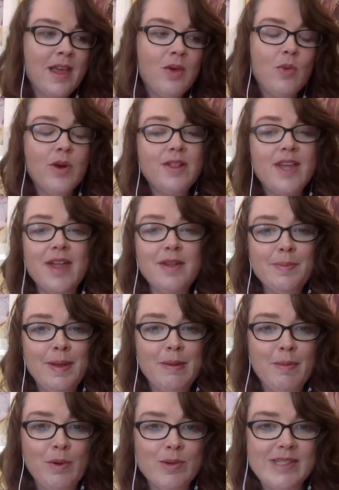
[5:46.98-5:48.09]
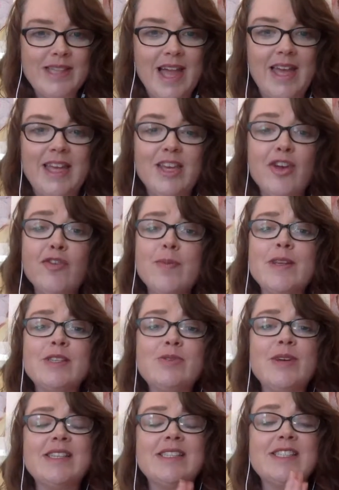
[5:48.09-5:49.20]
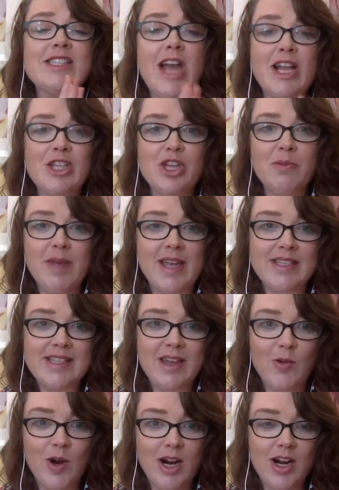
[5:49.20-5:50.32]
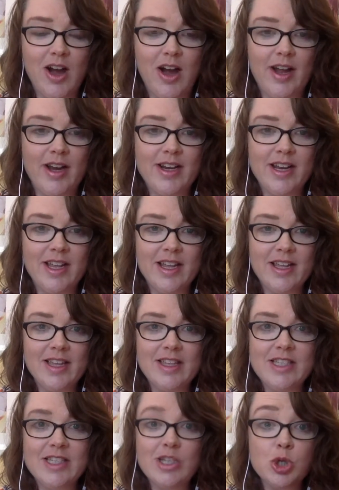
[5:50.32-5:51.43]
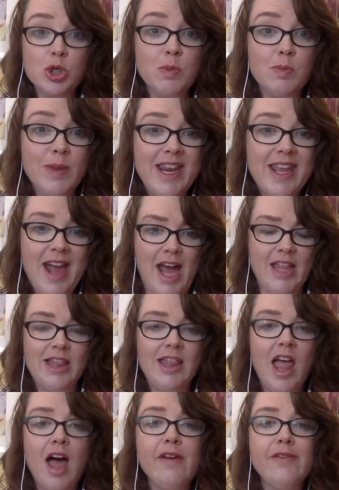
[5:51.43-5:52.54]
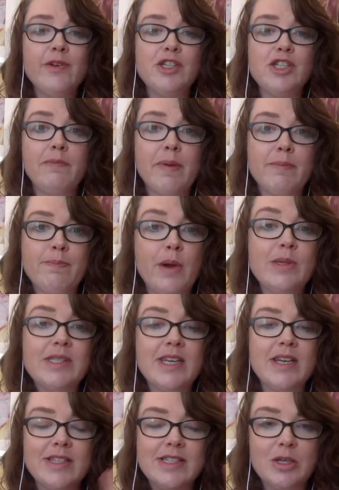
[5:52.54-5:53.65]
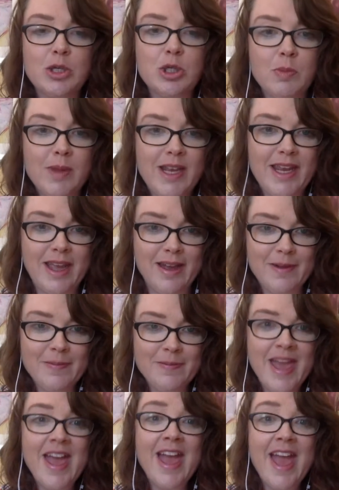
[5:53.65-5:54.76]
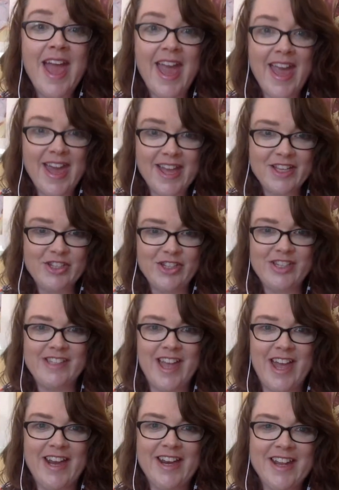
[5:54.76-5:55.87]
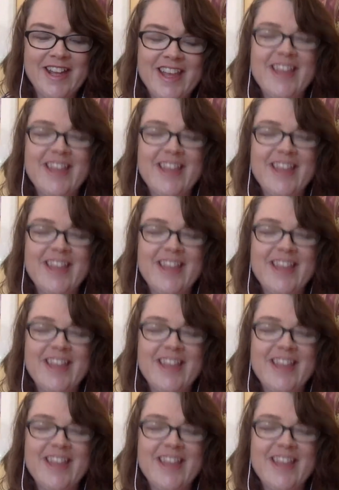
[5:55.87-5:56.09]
one of the other people was like, you've been doing such amazing work on social media. I love what you've been posting on social media. And she said,